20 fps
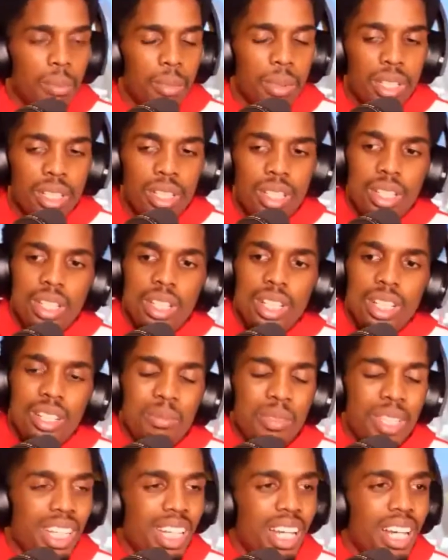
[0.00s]
But I'm
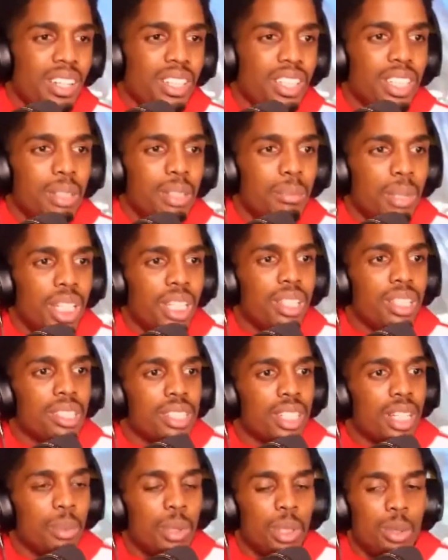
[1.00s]
like, how could he make this
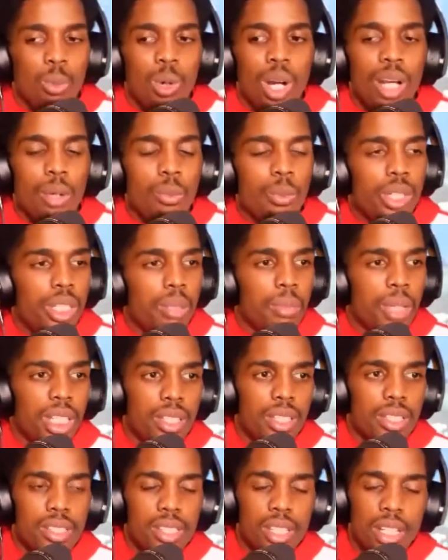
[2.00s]
up, and why would he make
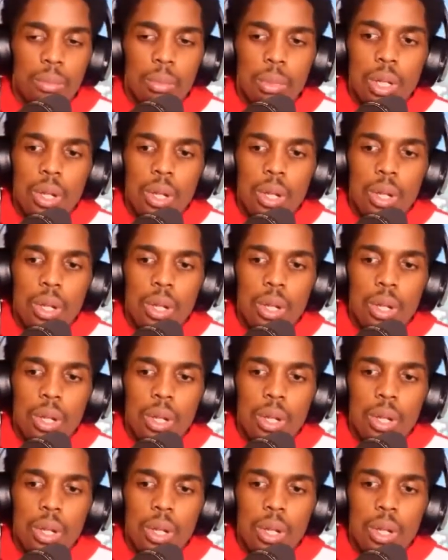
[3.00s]
this up?